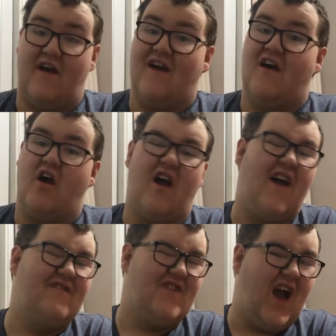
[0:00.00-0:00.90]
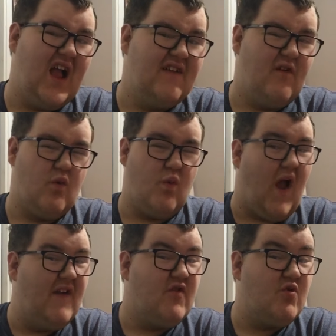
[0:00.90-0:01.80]
ha, have kind of a
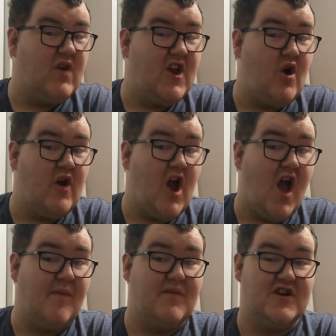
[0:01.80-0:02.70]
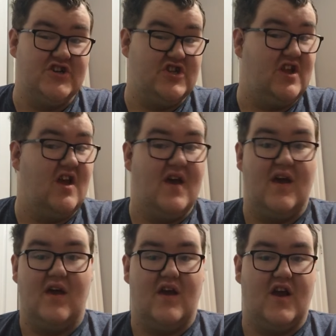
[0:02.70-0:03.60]
rivalry going on because,
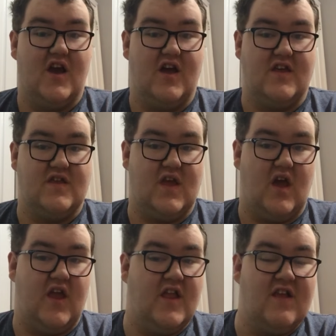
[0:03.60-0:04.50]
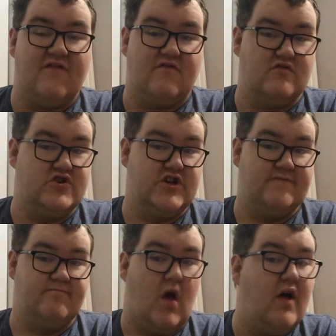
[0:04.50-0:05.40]
because in this
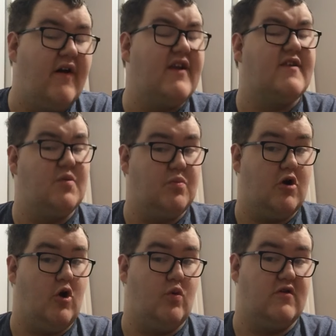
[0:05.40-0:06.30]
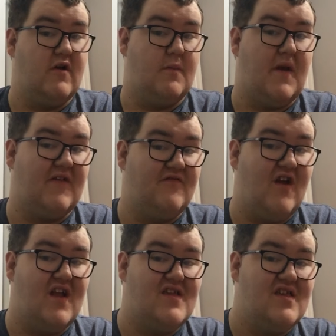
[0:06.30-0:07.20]
version, unlike Supergirl, where they're best
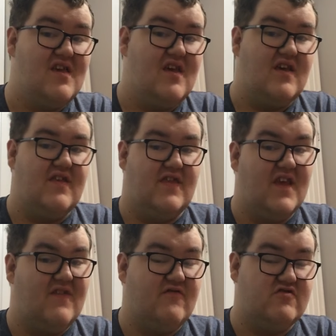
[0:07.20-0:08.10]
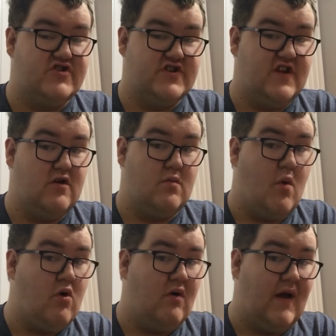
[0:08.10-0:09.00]
friends, this version, they're
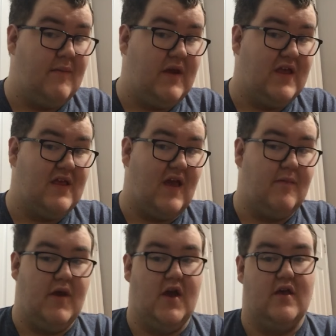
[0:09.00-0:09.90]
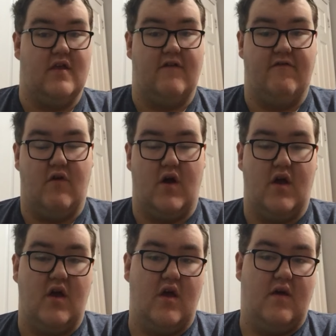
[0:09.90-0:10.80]
mortal enemies because of what?
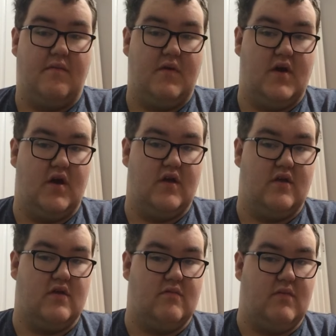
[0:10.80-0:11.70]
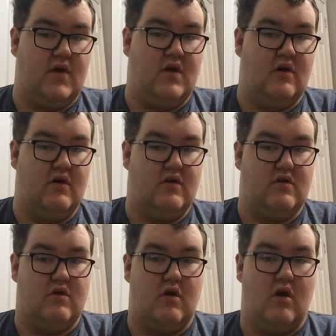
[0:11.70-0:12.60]
Because
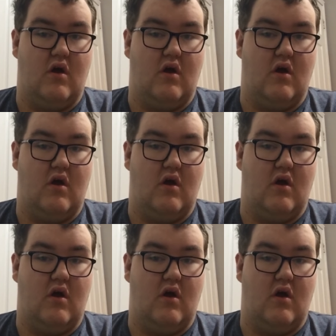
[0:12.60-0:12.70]
because